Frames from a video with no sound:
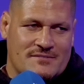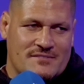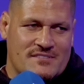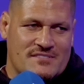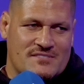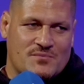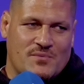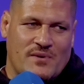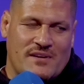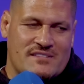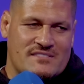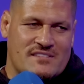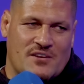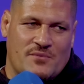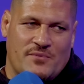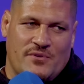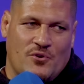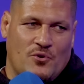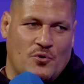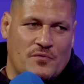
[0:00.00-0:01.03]
because the weather's
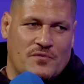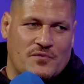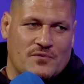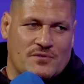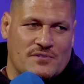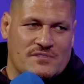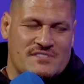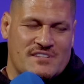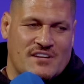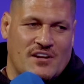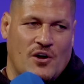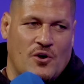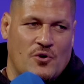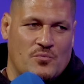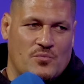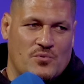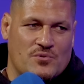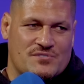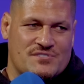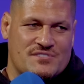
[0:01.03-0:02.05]
going to be awful. It's at
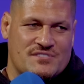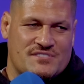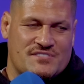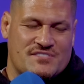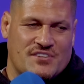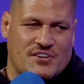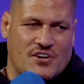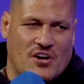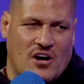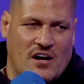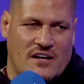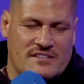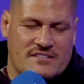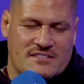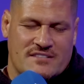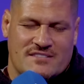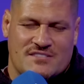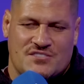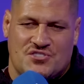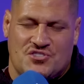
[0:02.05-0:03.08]
Homebush. It's tonight.
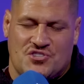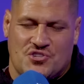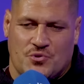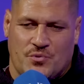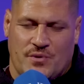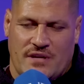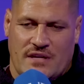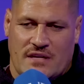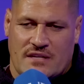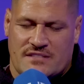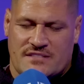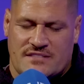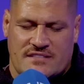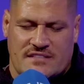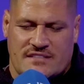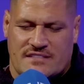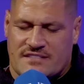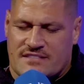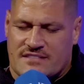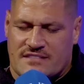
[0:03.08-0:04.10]
It's dewy.
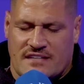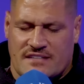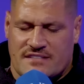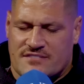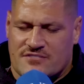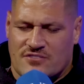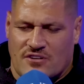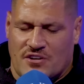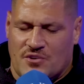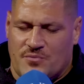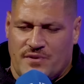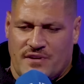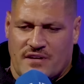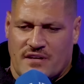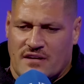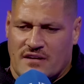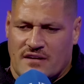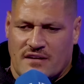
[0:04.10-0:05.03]
It's not going to be an